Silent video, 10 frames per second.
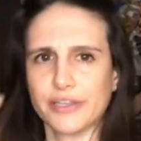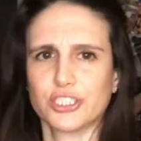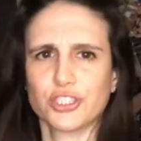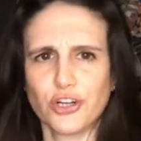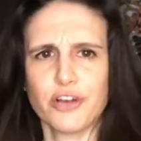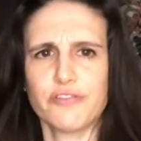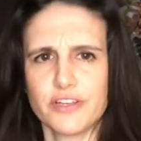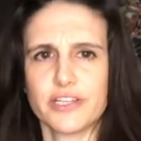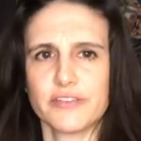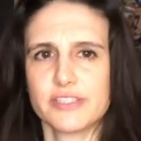a strong
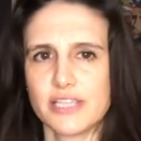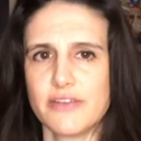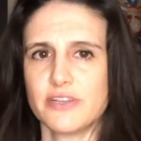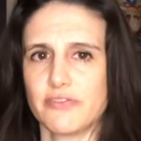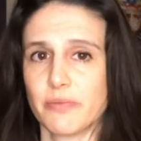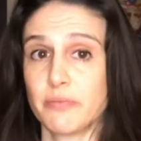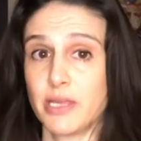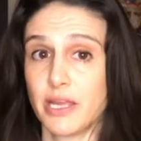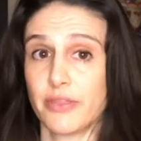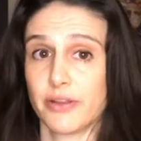feeling of safety from
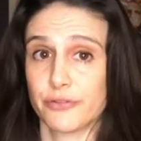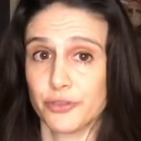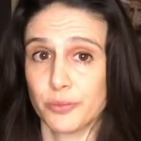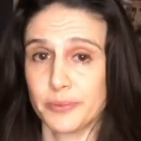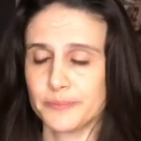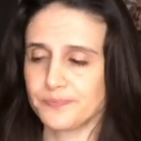being in the group.